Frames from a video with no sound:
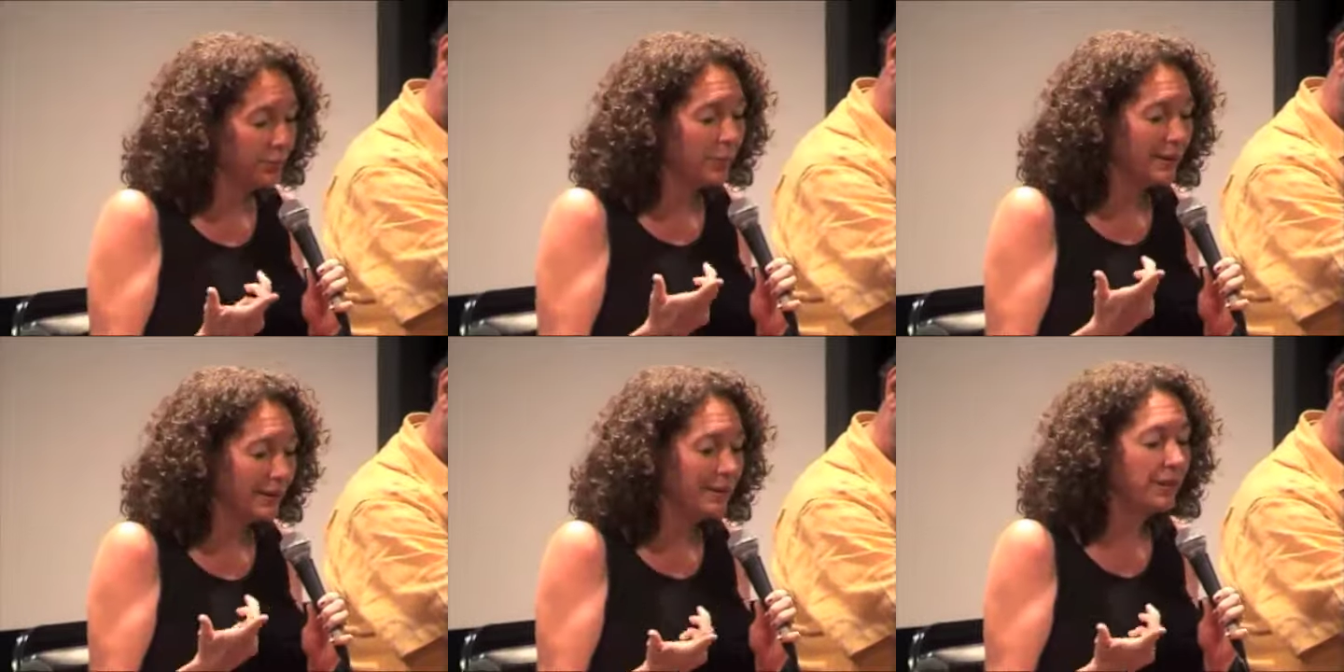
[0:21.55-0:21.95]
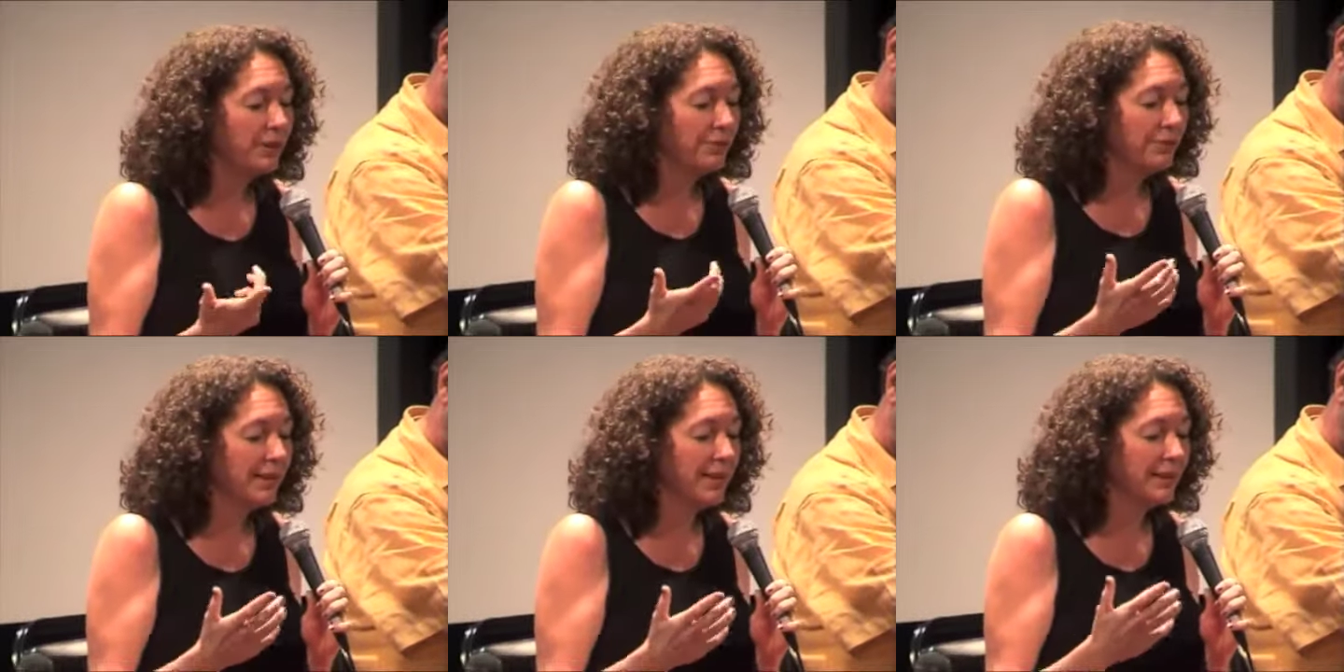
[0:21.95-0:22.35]
what's
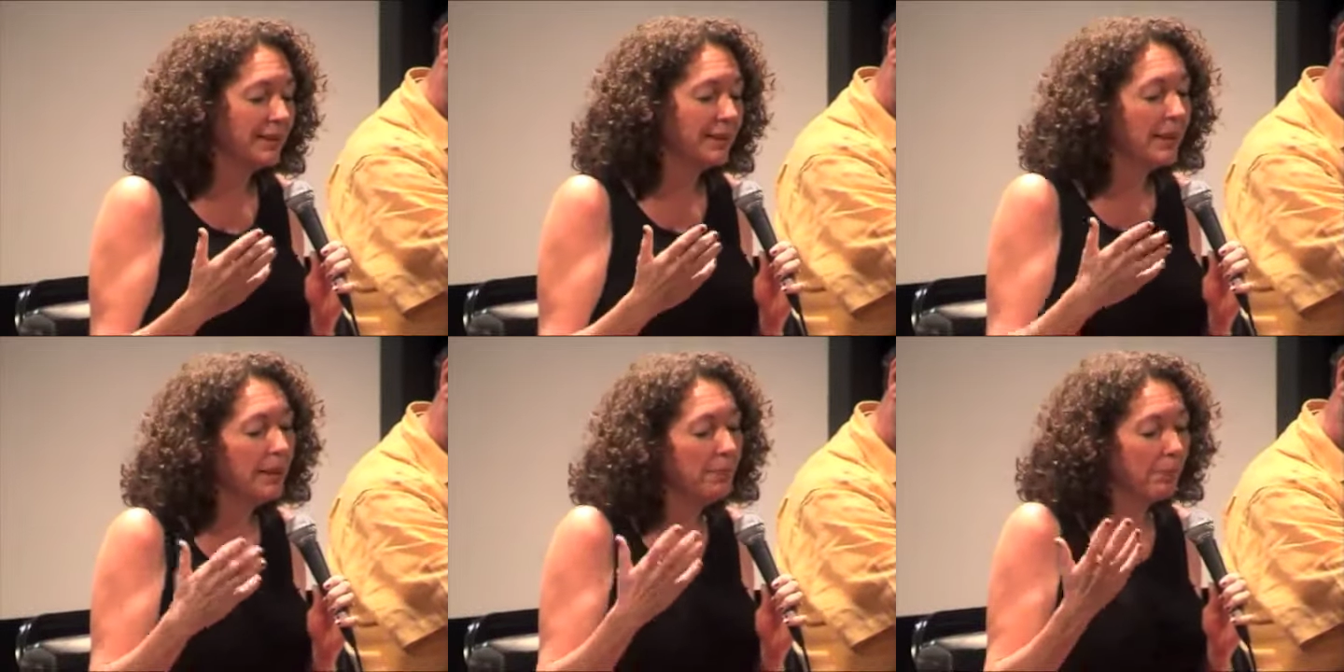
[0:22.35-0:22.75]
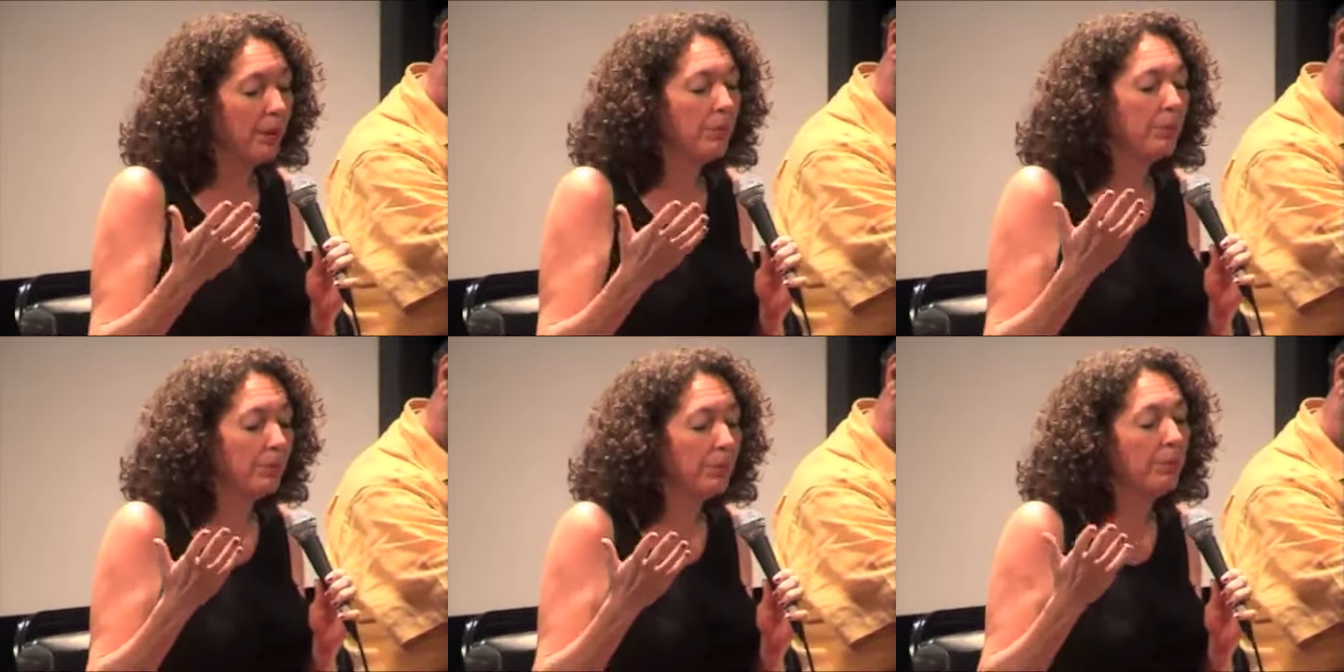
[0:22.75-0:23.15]
different is he
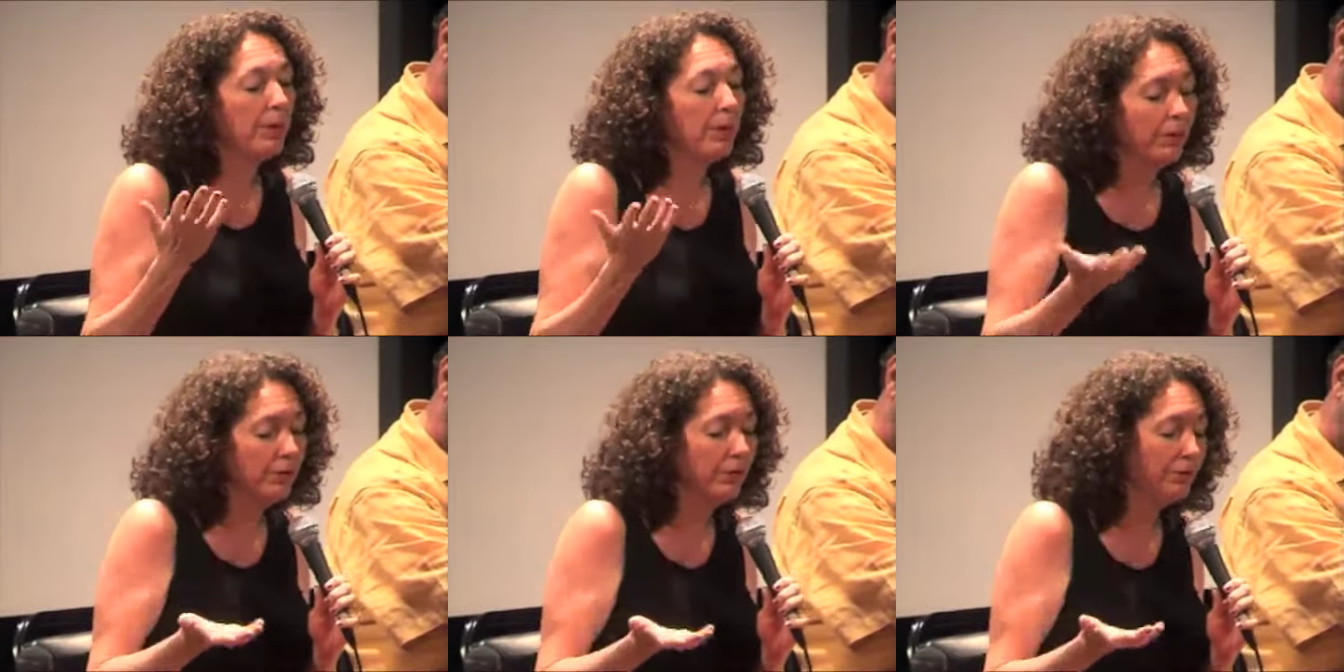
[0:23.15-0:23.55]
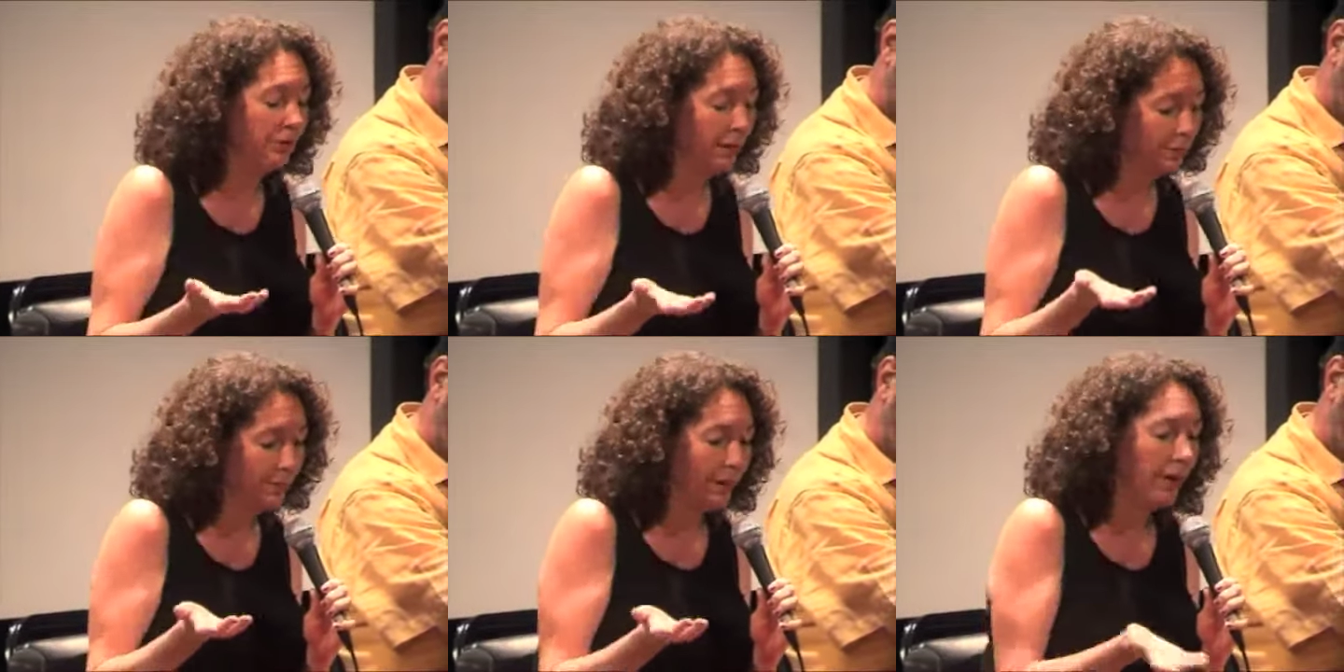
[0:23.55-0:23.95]
probably would be
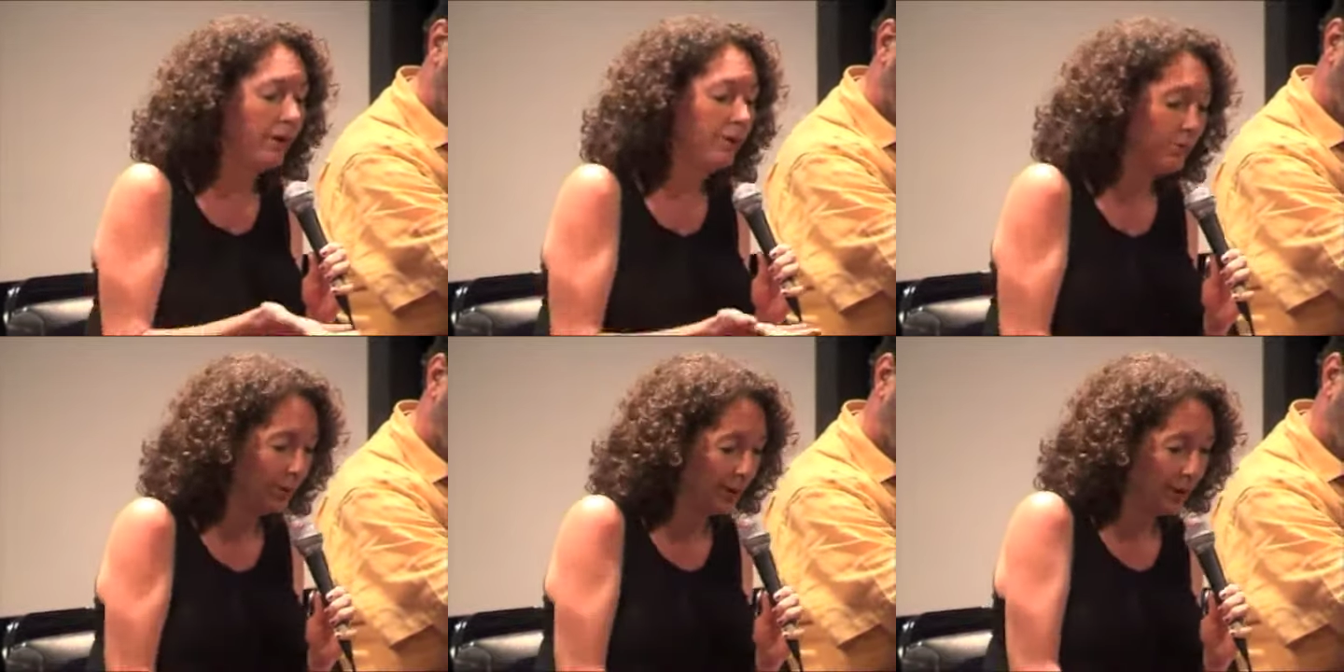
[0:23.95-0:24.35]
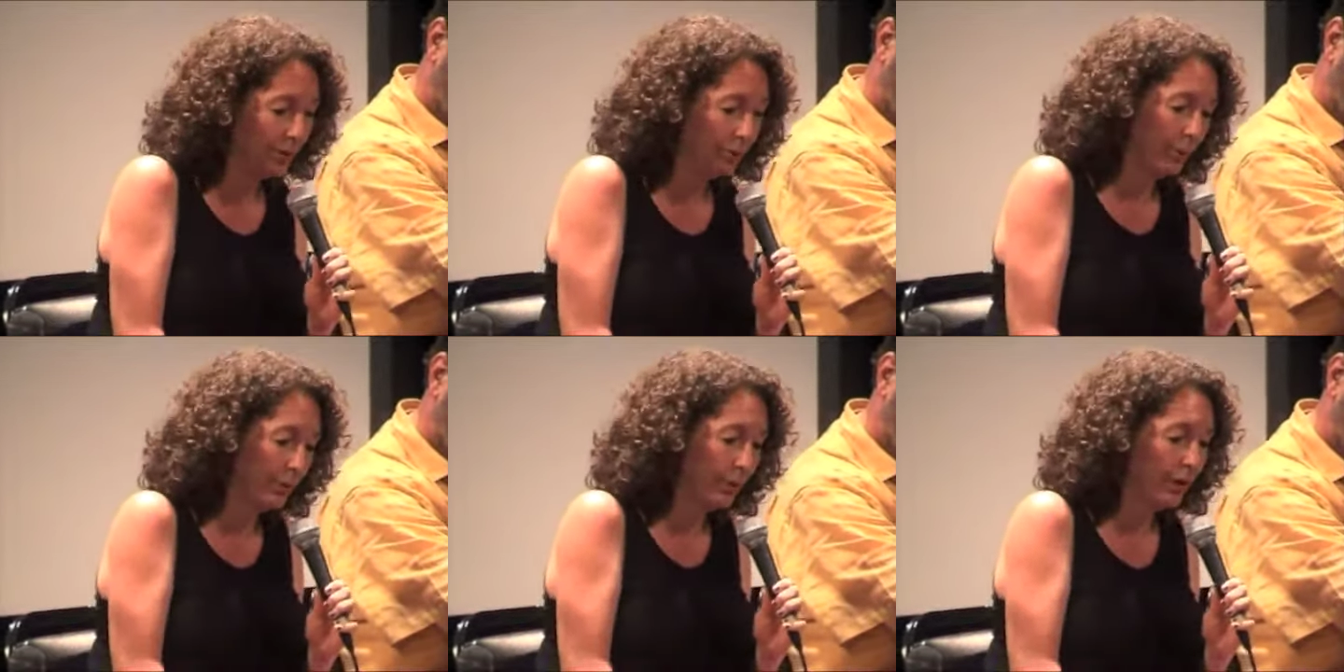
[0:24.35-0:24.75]
horrified by how
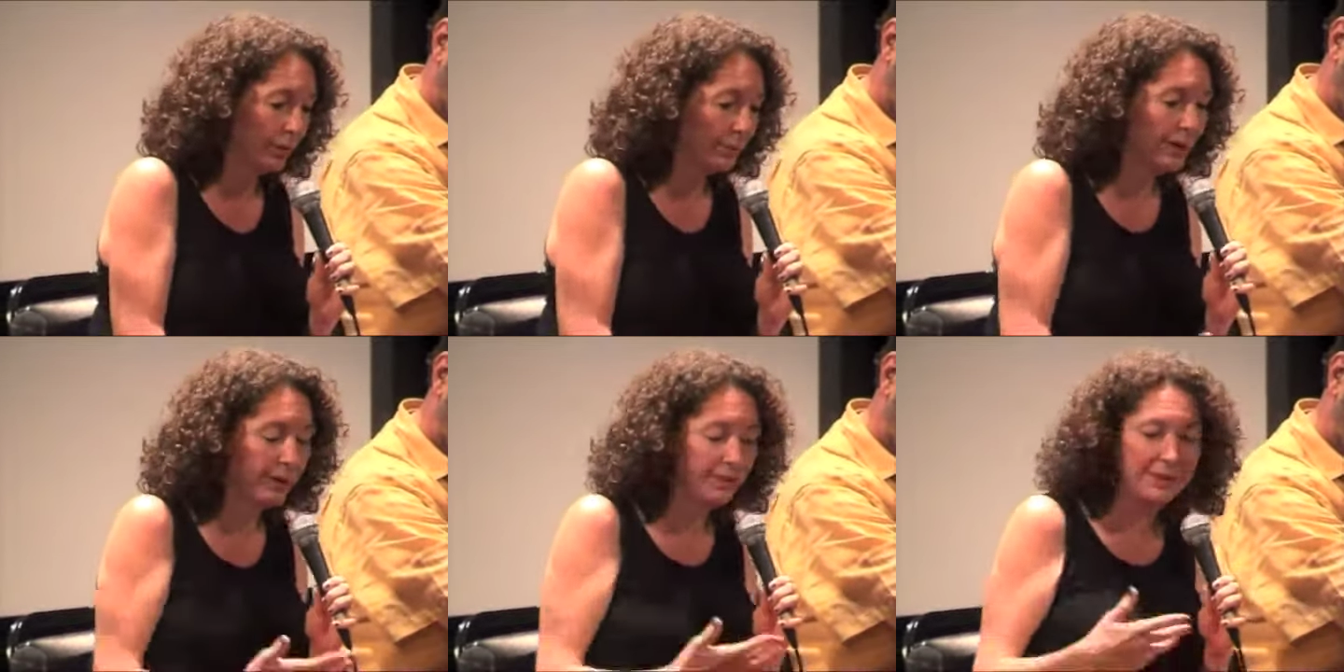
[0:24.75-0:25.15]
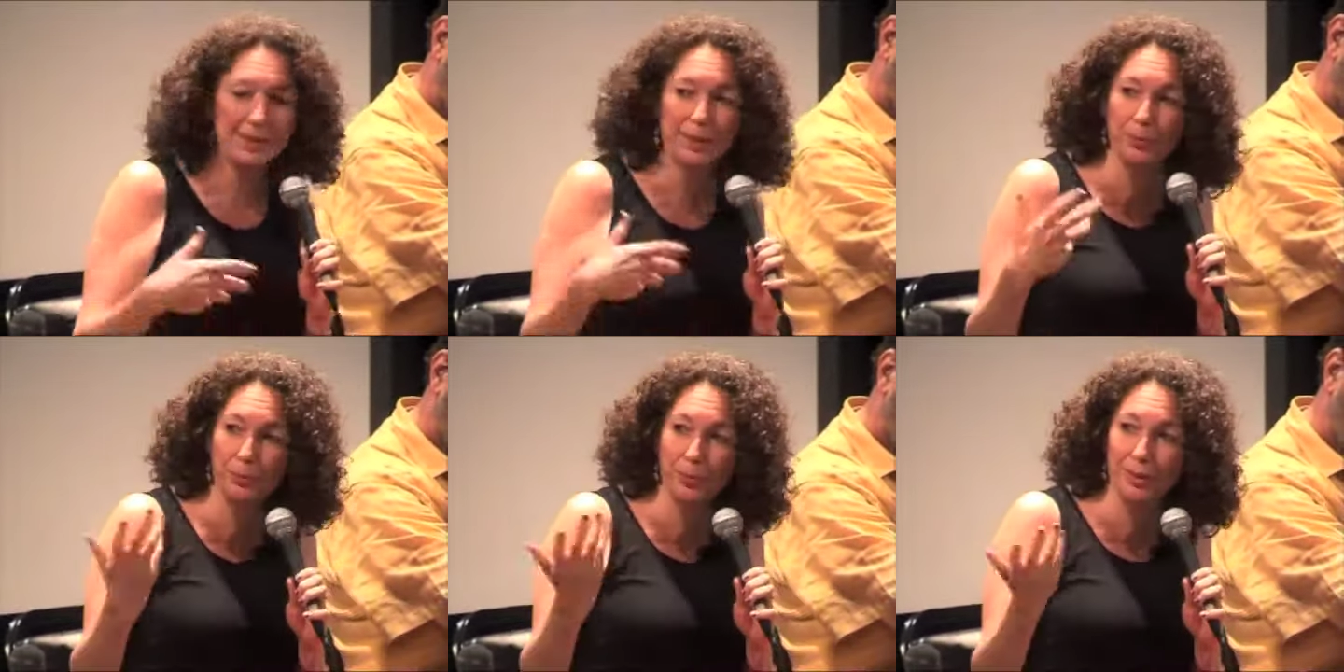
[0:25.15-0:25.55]
quickly we work,
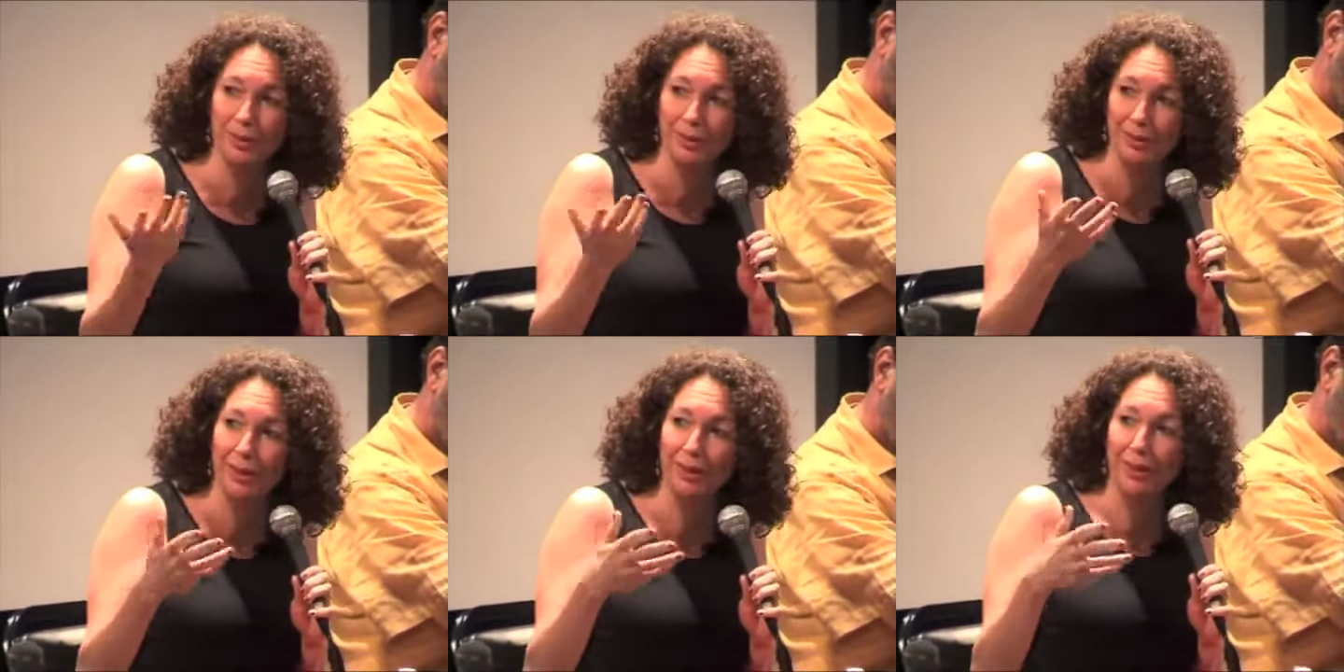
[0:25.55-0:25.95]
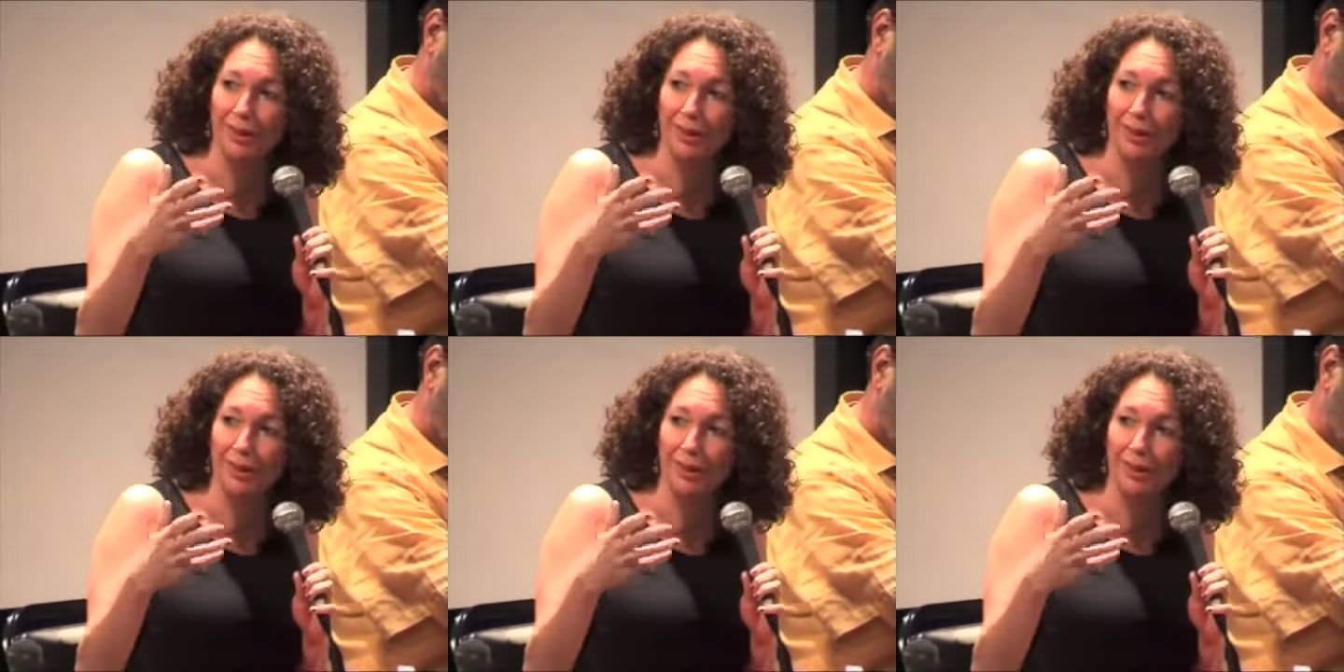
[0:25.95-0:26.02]
because he would,